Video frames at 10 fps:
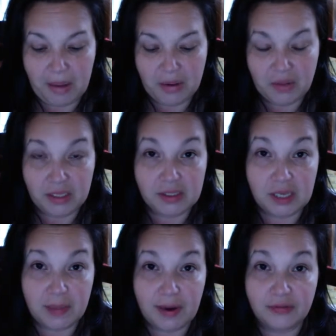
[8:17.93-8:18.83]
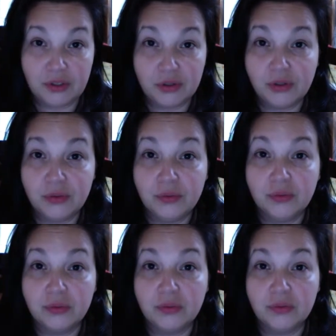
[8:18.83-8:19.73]
that same afternoon,
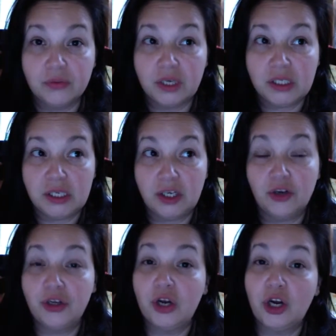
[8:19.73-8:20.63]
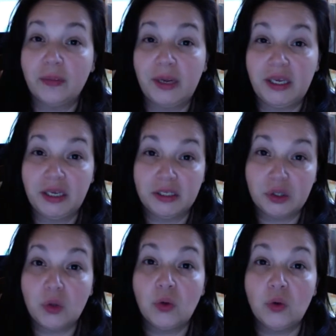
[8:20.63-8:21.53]
a security guard in my kid's
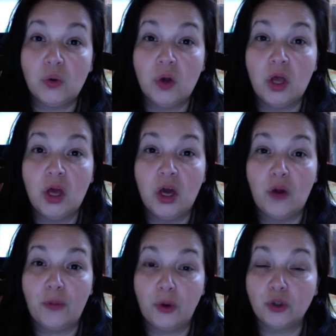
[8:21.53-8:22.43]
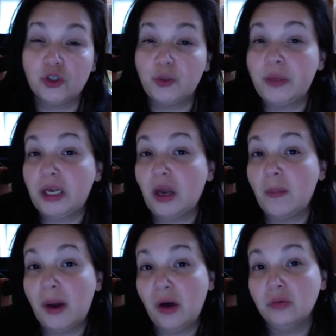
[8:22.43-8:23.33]
school approached me
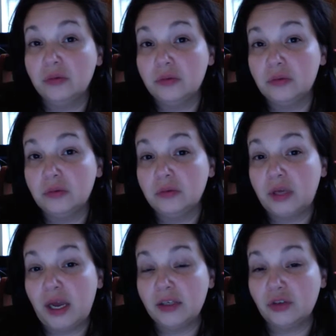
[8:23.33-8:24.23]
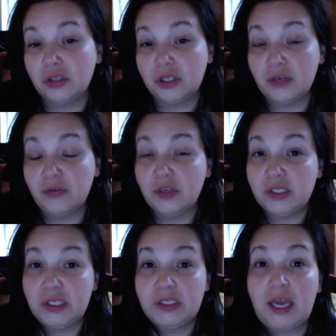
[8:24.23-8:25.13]
about gastric sleeve because
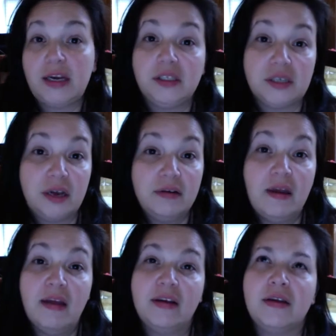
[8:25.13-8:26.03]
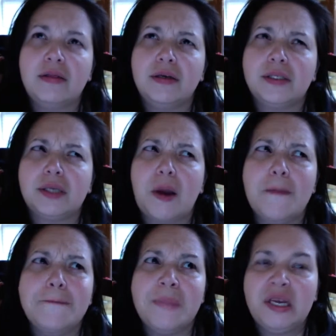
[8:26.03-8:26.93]
he's had it done, and he looks
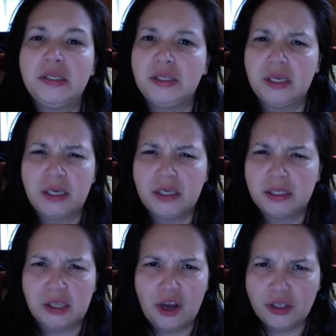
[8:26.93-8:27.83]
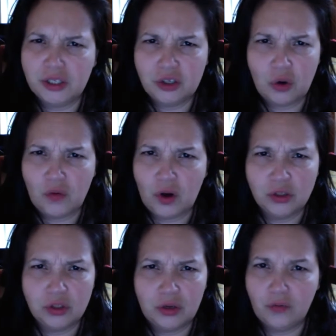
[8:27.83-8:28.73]
amazing. He's lost over
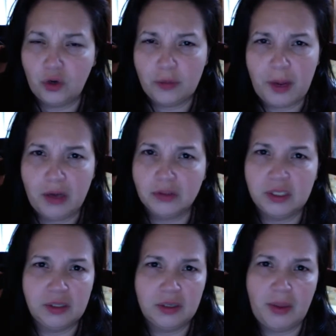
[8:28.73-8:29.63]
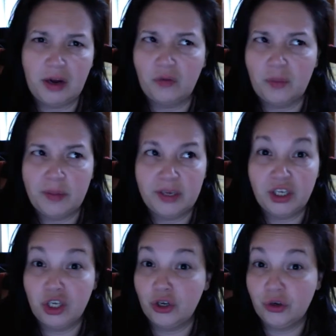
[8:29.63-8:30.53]
140 pounds in the matter of maybe a
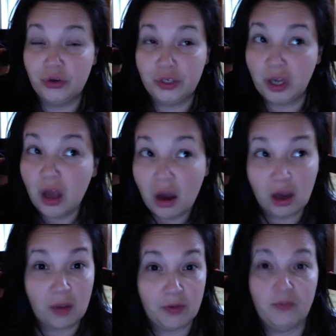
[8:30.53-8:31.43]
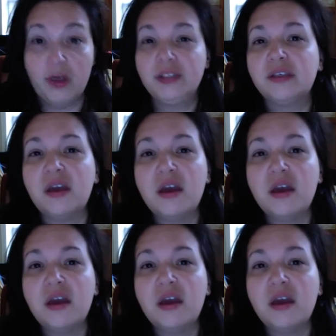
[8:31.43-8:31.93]
year and a couple of months.